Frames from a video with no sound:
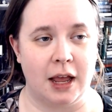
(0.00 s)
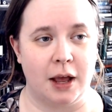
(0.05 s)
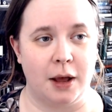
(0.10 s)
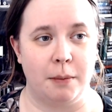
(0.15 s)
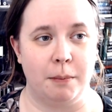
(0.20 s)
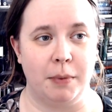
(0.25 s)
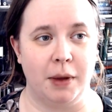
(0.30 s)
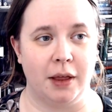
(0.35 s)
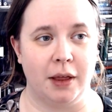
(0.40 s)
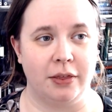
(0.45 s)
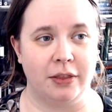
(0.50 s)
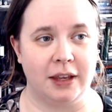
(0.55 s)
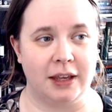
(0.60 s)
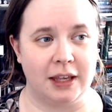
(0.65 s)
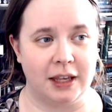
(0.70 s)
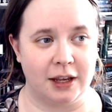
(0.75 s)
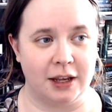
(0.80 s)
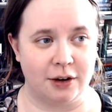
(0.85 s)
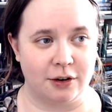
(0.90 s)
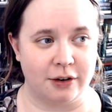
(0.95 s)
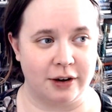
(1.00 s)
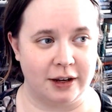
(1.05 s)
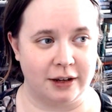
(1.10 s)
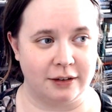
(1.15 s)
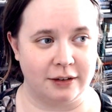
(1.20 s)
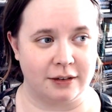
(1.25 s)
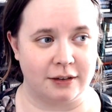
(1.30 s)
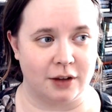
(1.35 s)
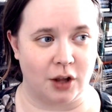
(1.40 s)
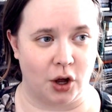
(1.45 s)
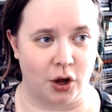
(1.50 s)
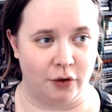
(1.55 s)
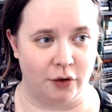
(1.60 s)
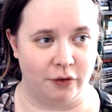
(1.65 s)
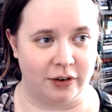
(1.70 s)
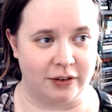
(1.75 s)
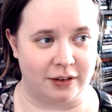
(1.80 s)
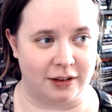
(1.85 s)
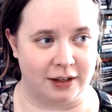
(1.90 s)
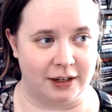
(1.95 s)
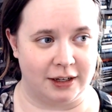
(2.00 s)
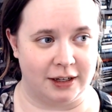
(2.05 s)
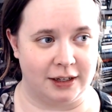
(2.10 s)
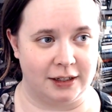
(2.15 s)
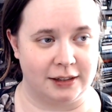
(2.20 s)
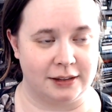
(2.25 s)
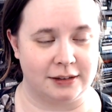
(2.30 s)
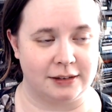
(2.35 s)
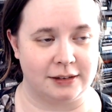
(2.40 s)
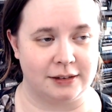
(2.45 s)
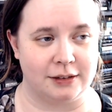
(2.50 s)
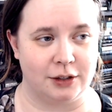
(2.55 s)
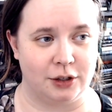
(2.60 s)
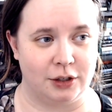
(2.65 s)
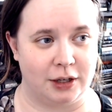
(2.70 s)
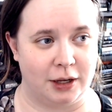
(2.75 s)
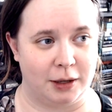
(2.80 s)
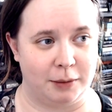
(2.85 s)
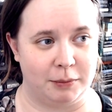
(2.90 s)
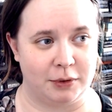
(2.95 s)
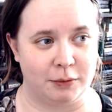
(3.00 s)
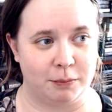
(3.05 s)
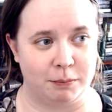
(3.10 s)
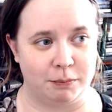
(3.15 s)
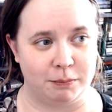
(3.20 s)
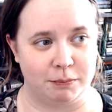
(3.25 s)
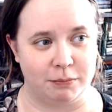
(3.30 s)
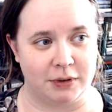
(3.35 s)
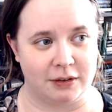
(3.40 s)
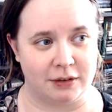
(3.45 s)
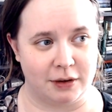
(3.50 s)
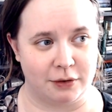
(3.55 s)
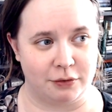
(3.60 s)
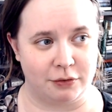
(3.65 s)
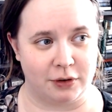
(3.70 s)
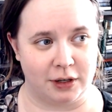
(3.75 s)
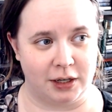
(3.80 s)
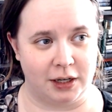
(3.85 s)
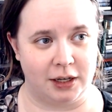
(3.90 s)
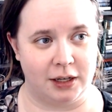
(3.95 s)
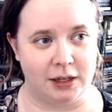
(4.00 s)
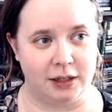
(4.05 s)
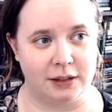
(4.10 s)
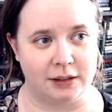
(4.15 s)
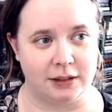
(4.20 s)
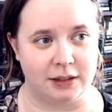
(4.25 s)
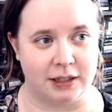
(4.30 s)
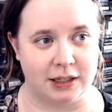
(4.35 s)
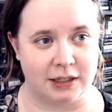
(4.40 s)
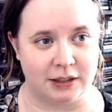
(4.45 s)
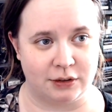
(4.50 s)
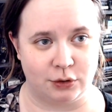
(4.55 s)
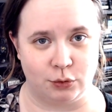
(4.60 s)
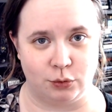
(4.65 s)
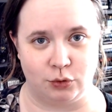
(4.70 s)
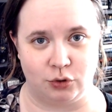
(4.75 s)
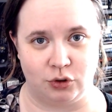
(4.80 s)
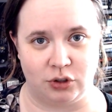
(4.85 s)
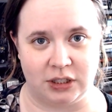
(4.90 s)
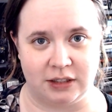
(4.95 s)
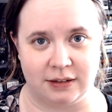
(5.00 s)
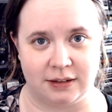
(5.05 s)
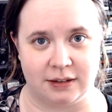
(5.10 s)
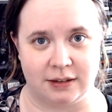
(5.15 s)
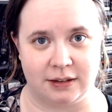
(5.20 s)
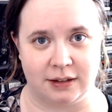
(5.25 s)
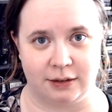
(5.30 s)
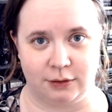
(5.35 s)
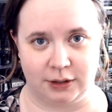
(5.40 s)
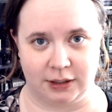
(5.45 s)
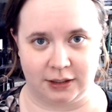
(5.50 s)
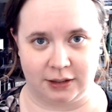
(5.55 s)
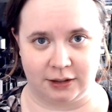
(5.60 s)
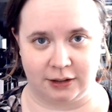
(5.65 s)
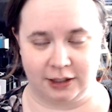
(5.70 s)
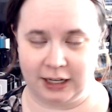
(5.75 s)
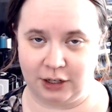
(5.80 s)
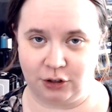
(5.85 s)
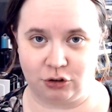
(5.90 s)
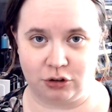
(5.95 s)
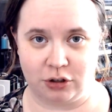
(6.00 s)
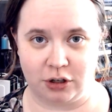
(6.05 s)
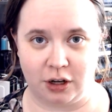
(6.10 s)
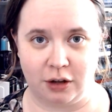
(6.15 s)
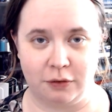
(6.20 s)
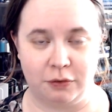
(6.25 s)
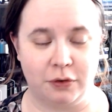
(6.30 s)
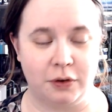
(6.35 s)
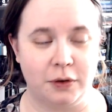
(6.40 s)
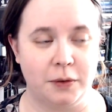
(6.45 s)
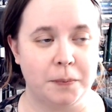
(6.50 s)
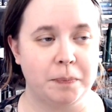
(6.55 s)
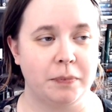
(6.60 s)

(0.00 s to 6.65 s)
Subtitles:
But the kicker is obviously her name is Persephone. Guess who she is the reincarnation of.